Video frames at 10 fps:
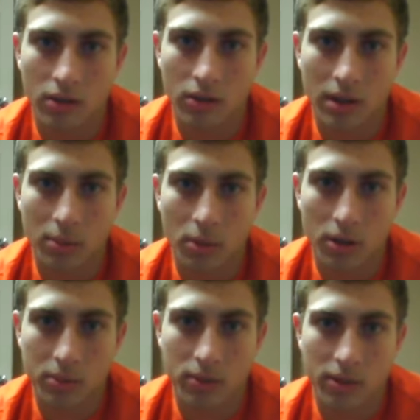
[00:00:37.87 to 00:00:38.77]
wrap
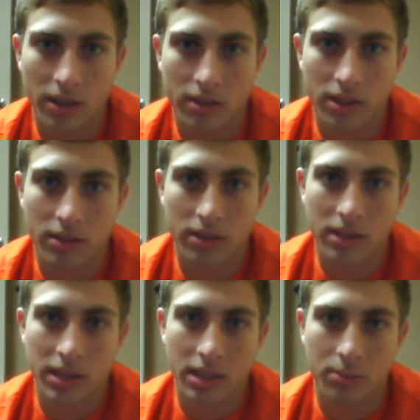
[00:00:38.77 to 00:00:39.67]
arms around the
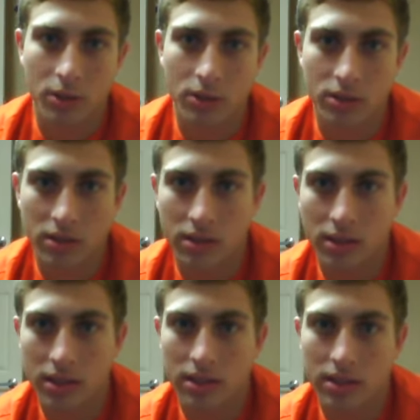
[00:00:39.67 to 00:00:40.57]
next person
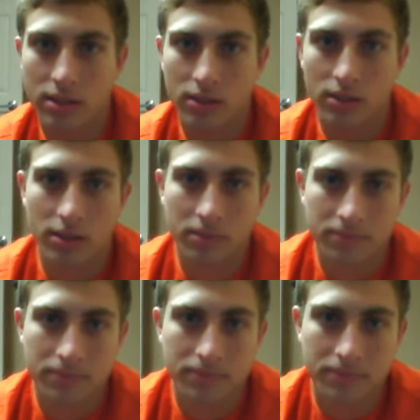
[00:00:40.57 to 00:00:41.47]
until
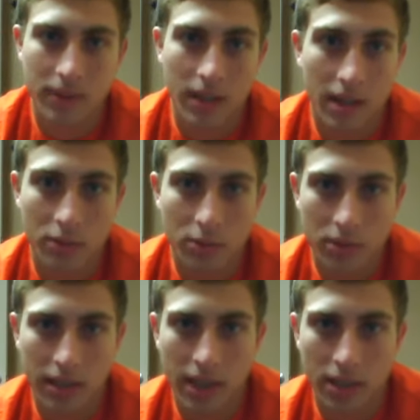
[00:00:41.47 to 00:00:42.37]

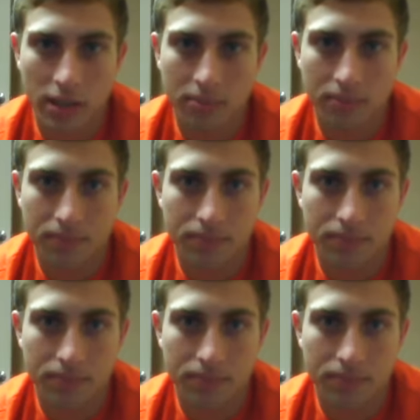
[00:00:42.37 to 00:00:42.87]
everyone got up,